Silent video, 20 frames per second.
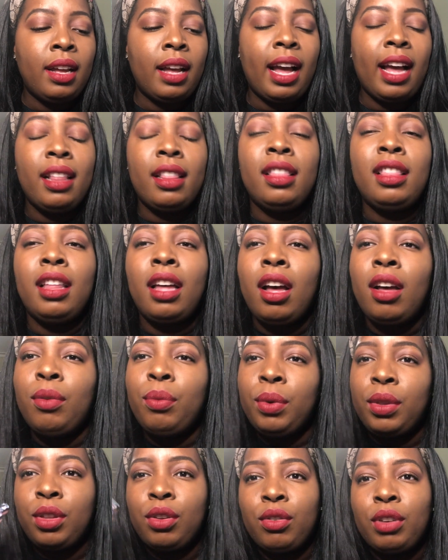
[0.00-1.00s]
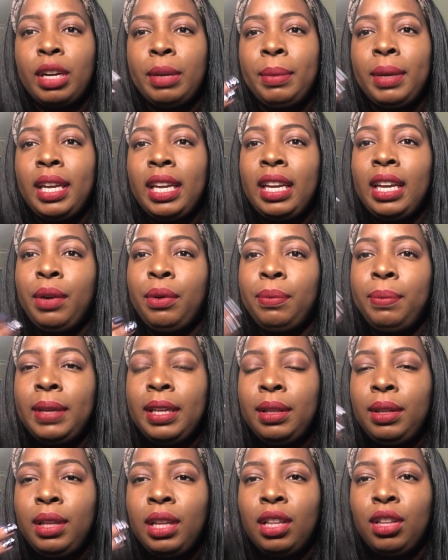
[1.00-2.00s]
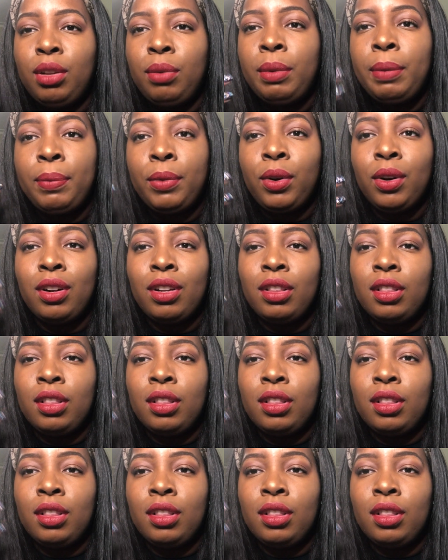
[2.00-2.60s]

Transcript: I thought with creamy it would be a little bit more